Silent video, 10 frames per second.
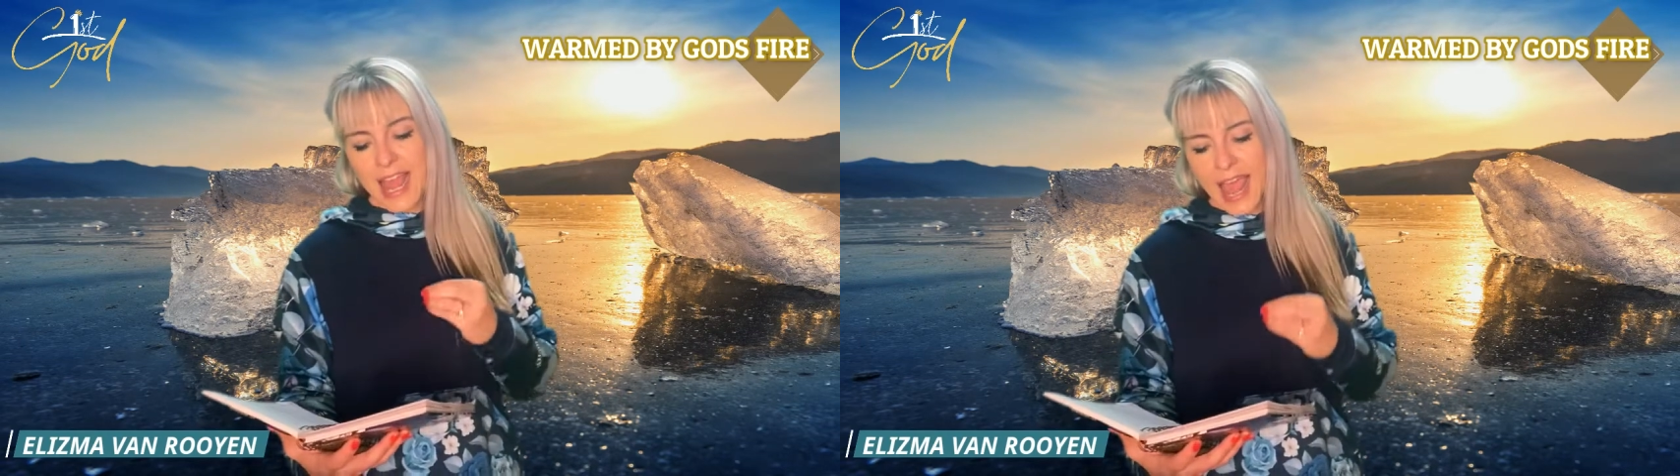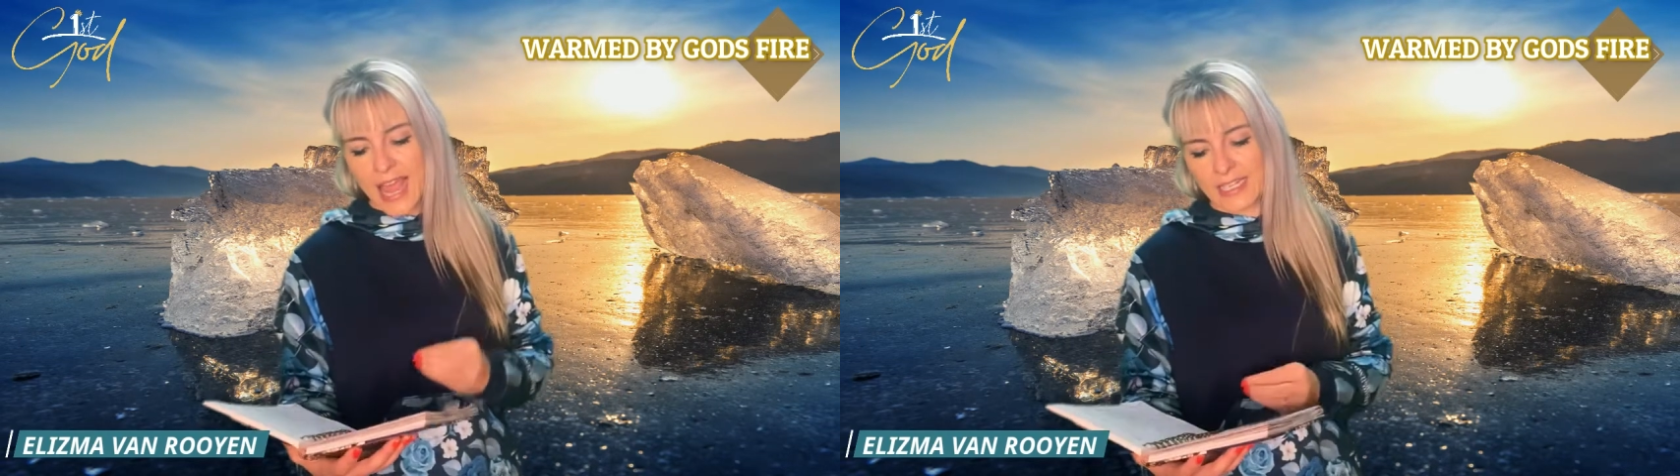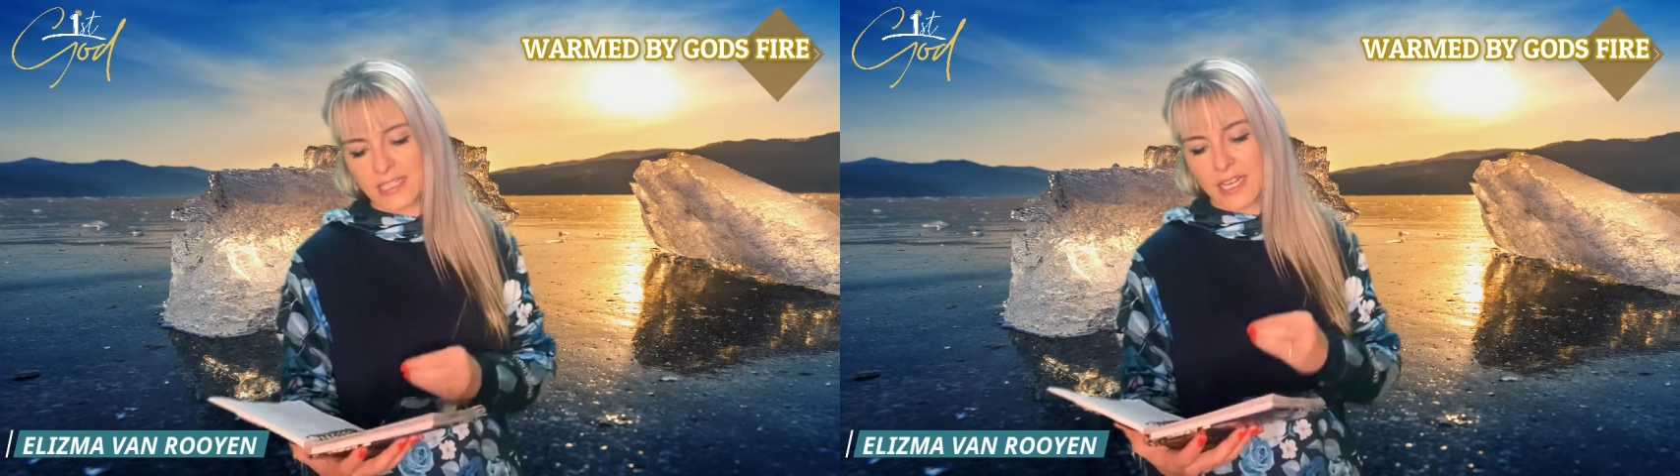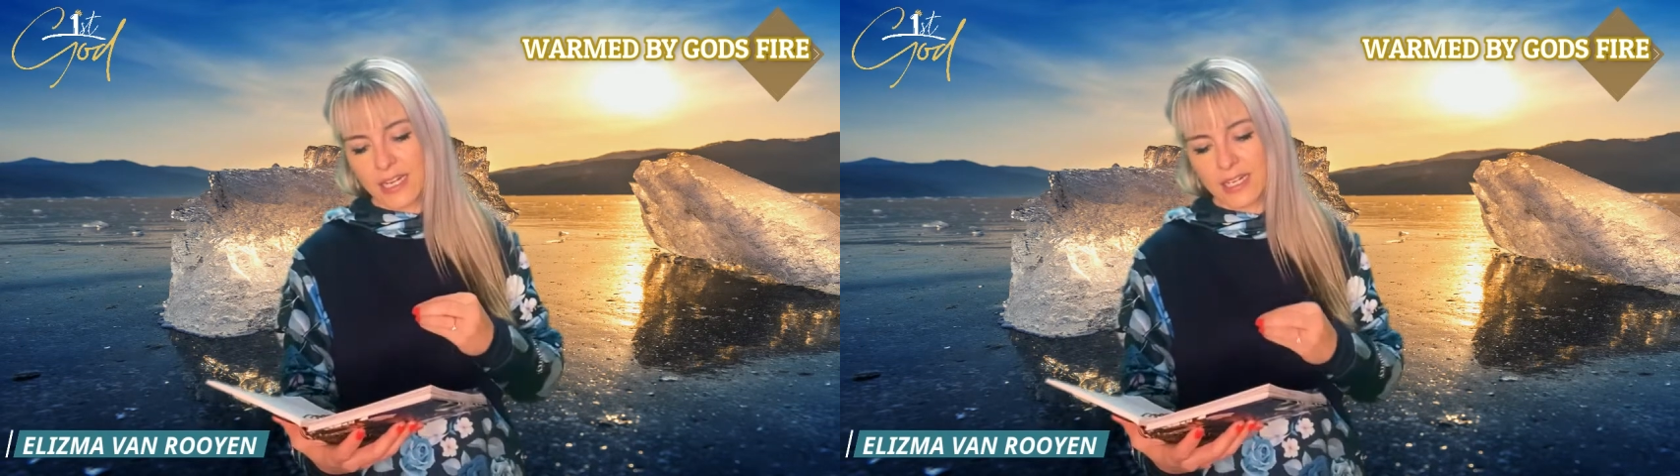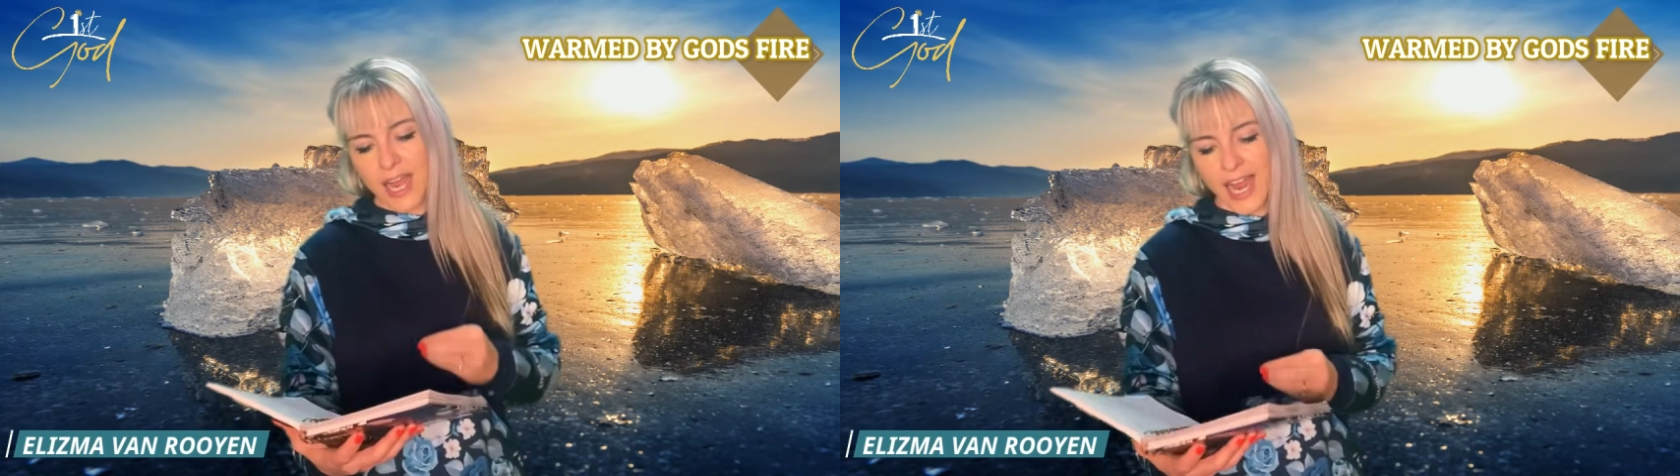and
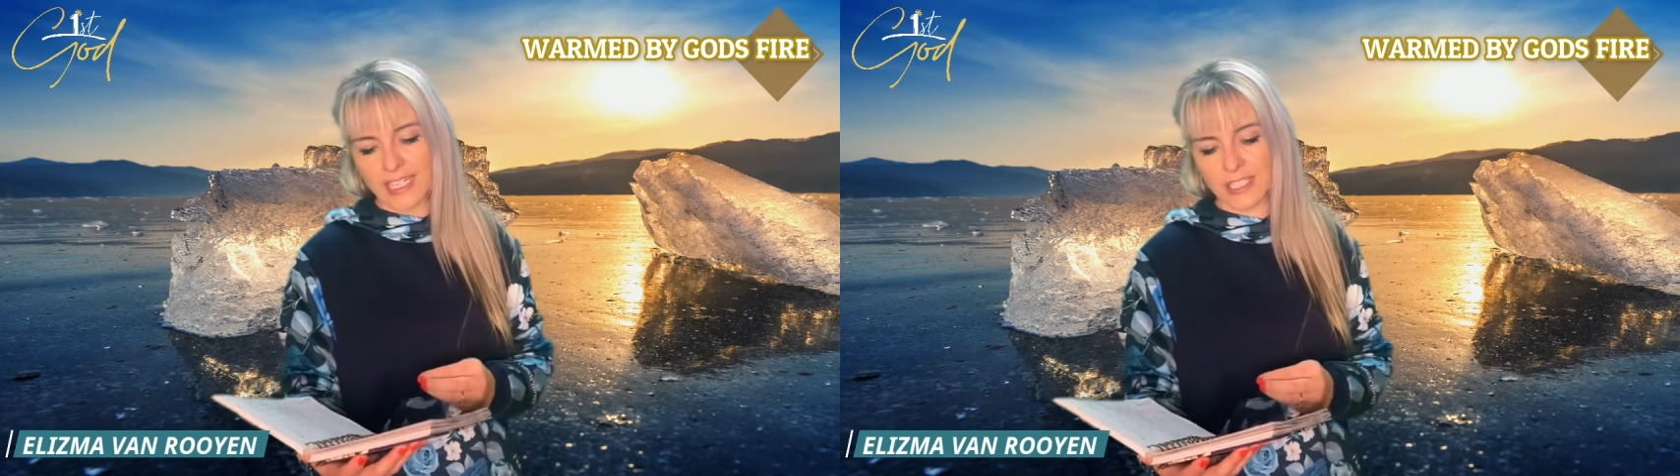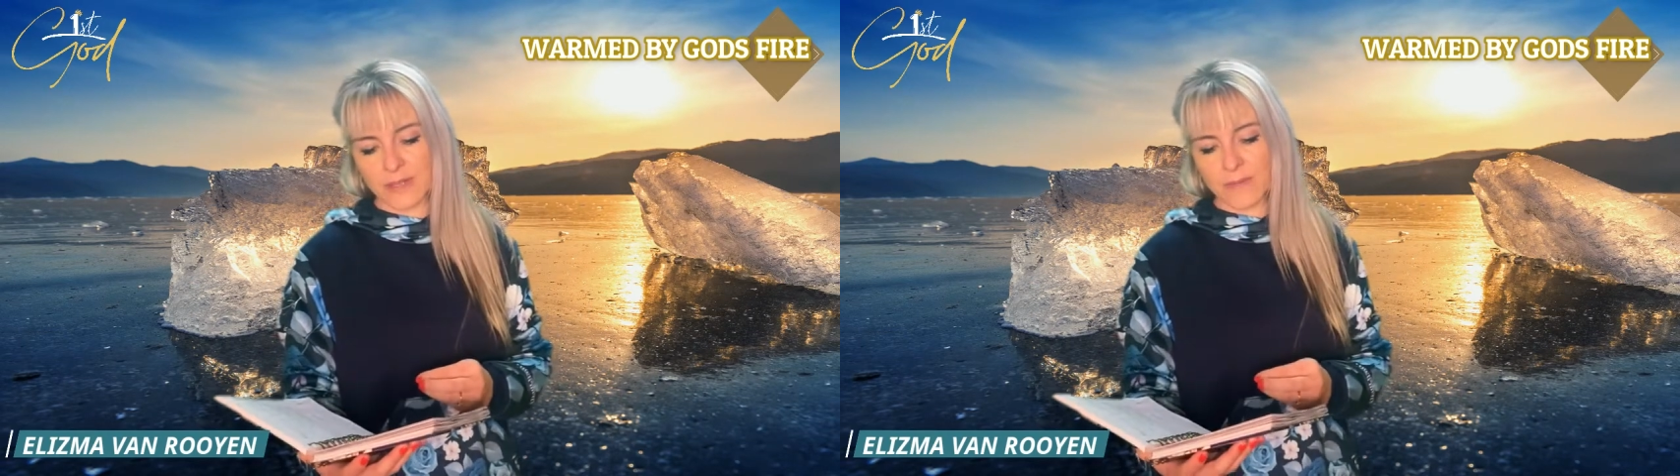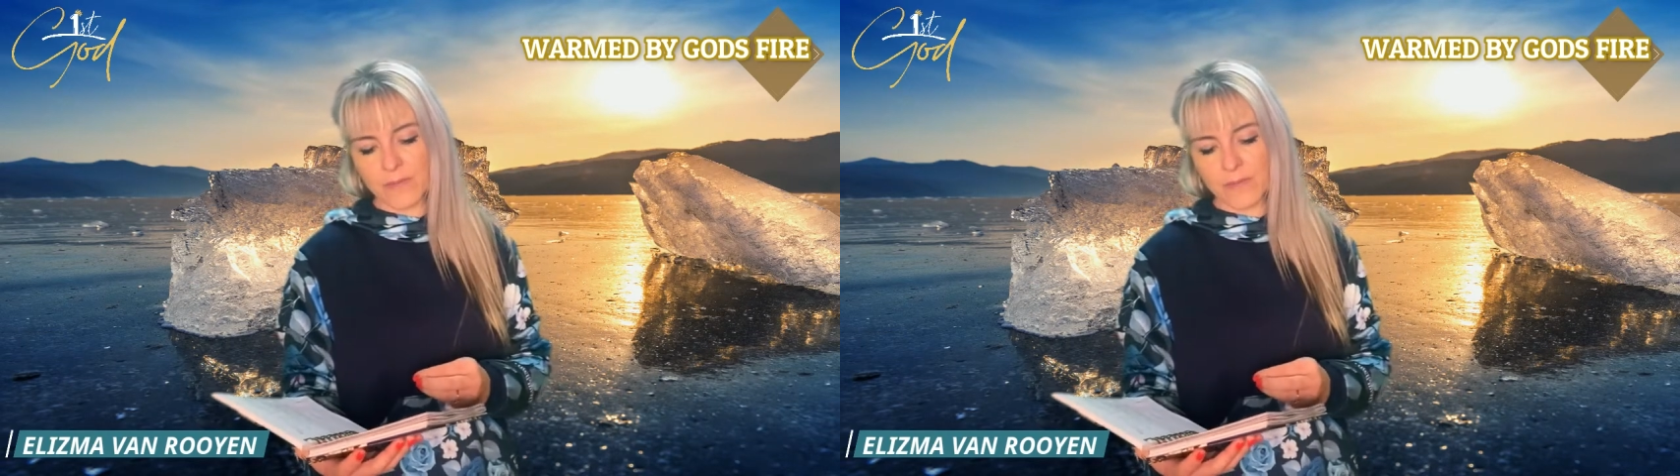night.